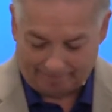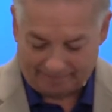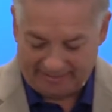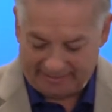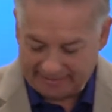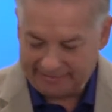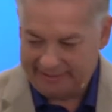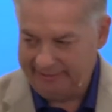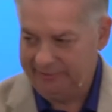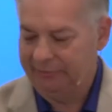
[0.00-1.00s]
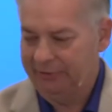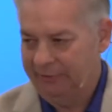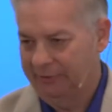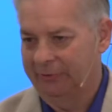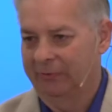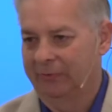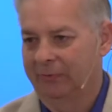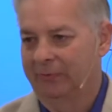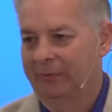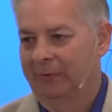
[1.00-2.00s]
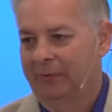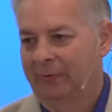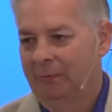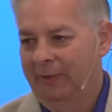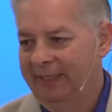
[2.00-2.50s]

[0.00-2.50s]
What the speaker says: He continued to do what